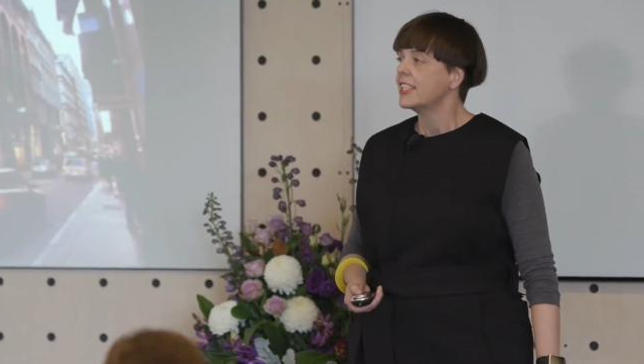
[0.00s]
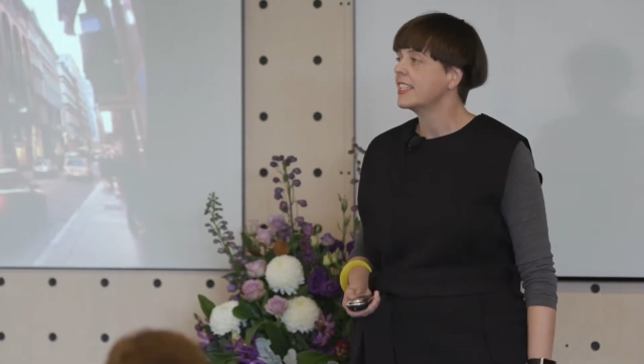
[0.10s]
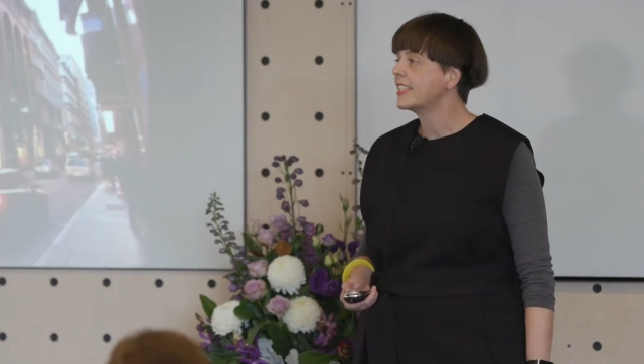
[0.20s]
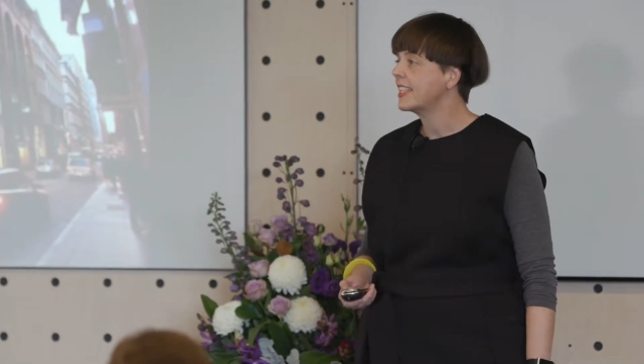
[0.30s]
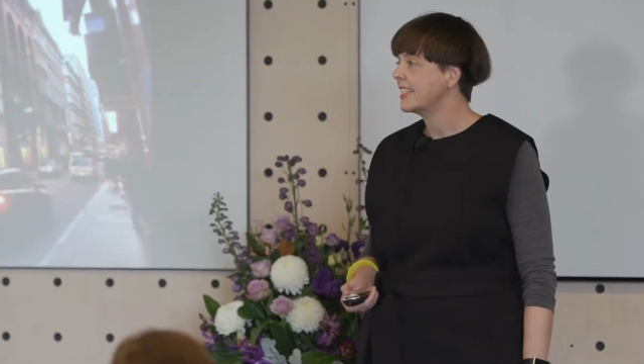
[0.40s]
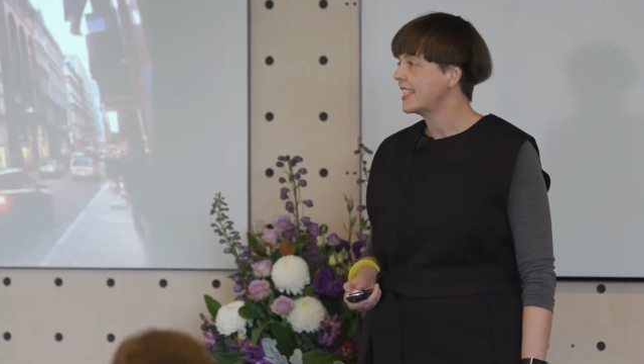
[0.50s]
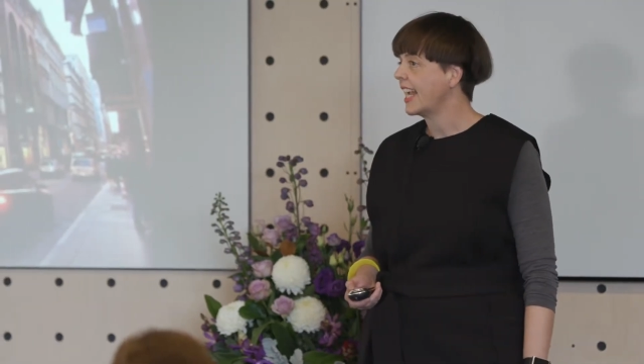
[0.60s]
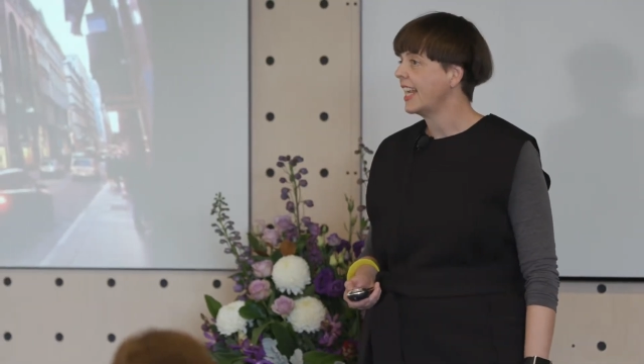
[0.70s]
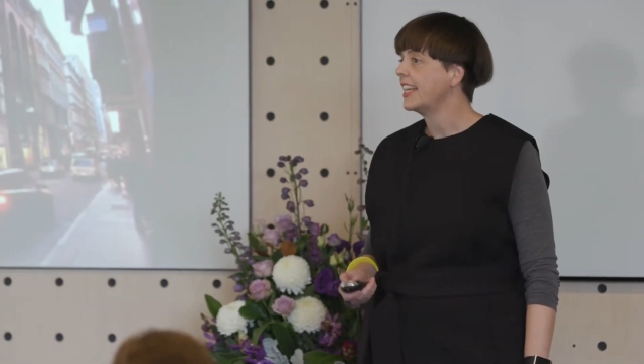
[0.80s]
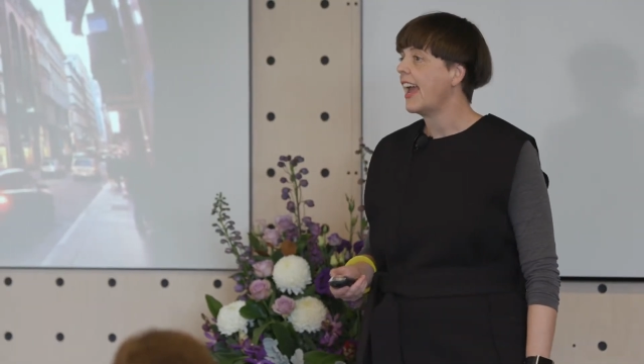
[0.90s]
To
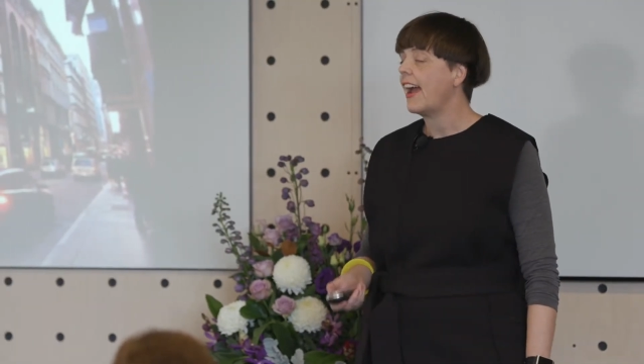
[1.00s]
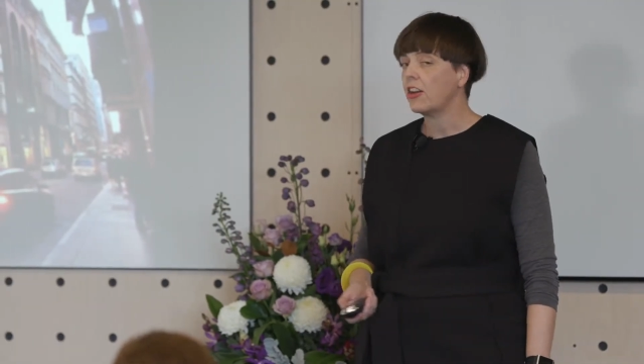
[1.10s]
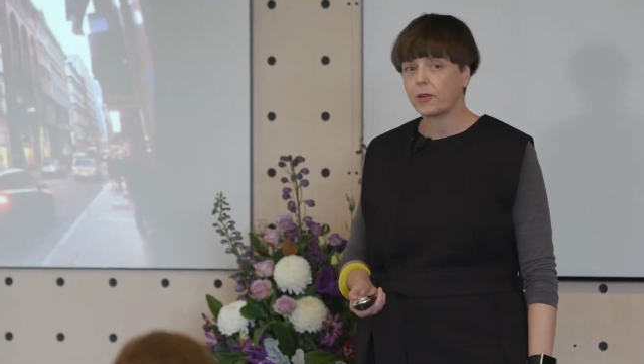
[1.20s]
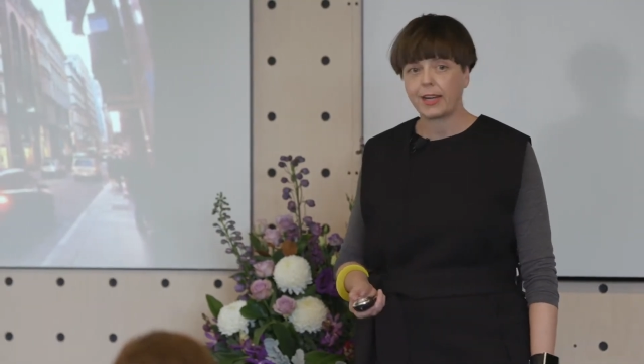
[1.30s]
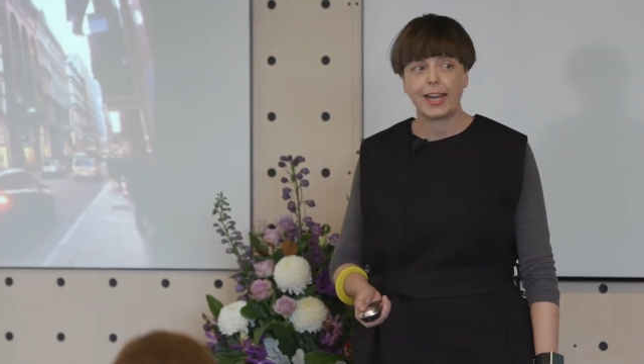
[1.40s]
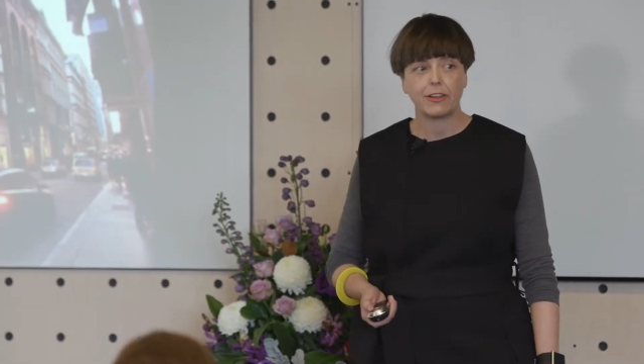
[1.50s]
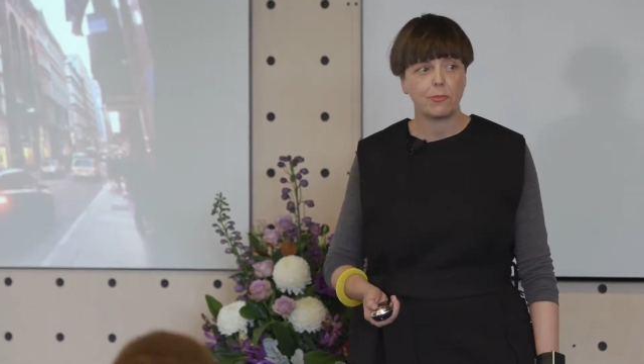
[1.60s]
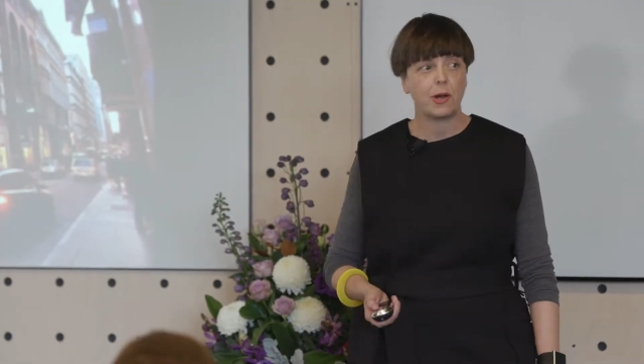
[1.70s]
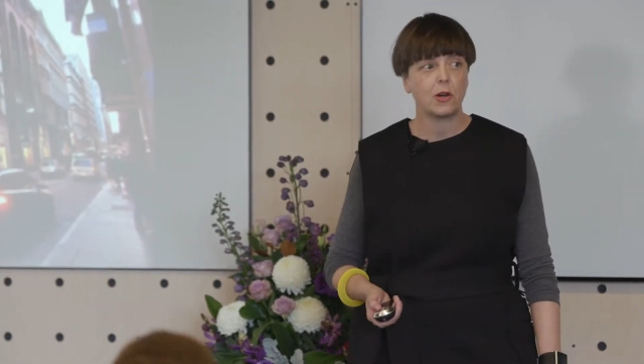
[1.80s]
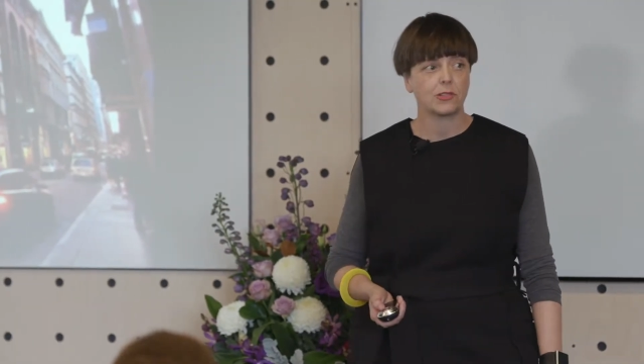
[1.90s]
sustain our creative
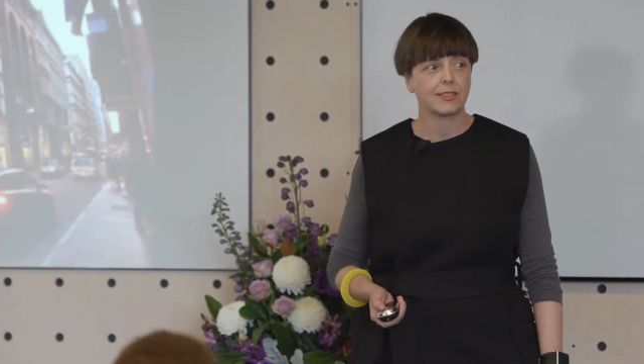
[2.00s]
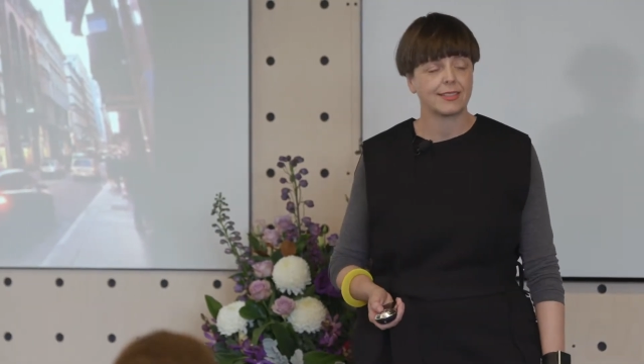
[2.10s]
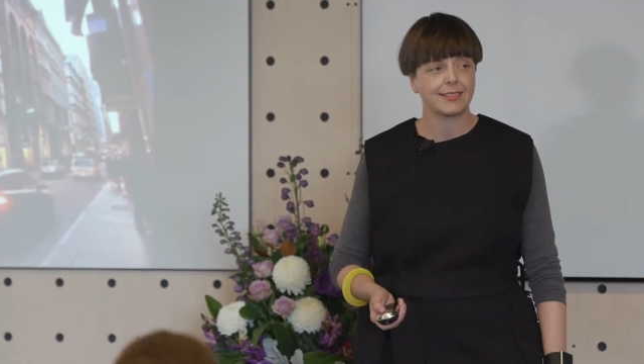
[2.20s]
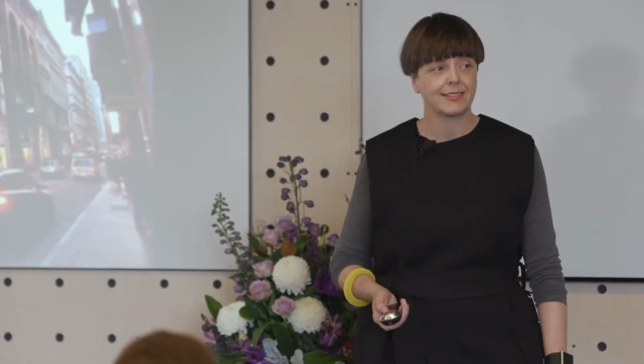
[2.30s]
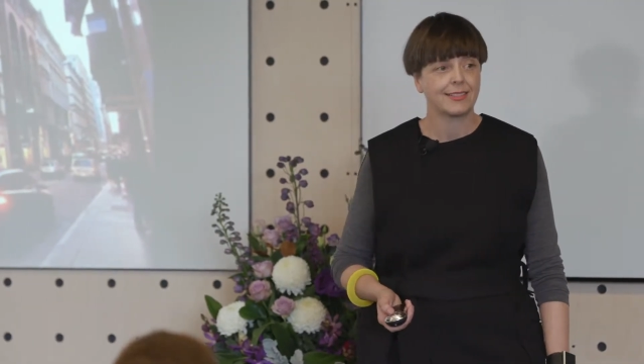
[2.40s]
pulse,